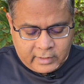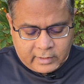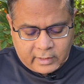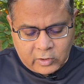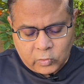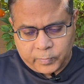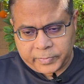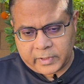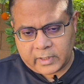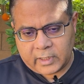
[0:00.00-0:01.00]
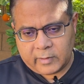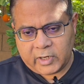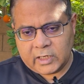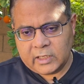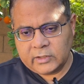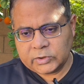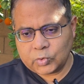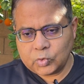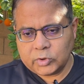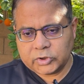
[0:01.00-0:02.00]
Now, in many
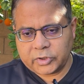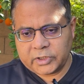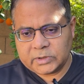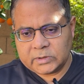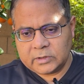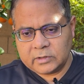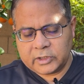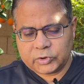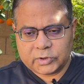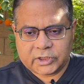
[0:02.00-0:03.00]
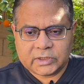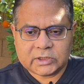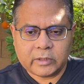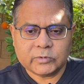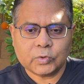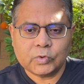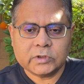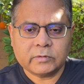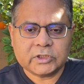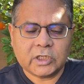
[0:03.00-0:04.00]
schools, or in, I should say, in some
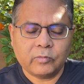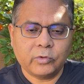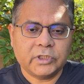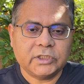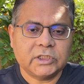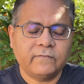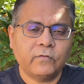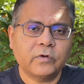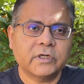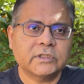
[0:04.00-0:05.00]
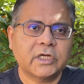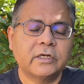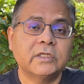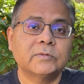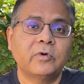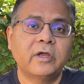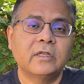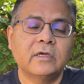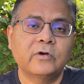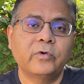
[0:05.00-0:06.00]
schools which are more teaching focused, at this point
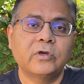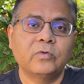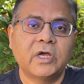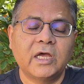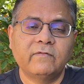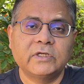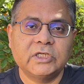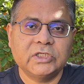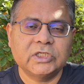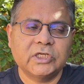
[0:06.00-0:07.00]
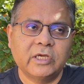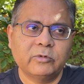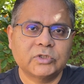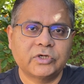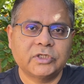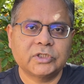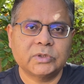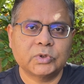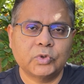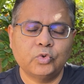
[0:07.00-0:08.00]
they are going to have a teaching demonstration.
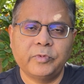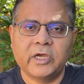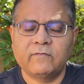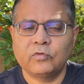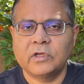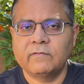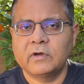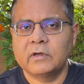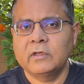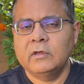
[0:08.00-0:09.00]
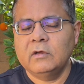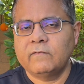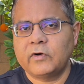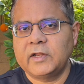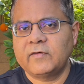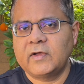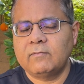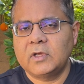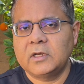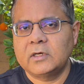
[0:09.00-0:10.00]
So you may have to give a 45
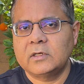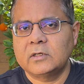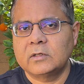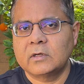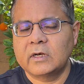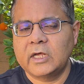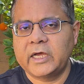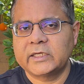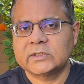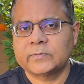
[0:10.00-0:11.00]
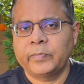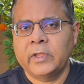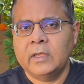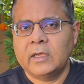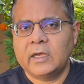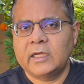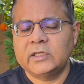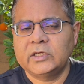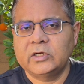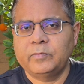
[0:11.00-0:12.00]
minute class, and
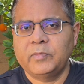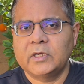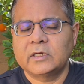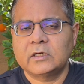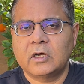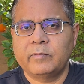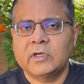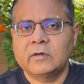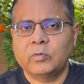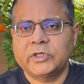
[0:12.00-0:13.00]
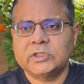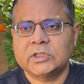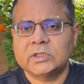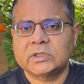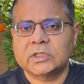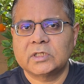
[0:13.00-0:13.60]
here pick a topic which is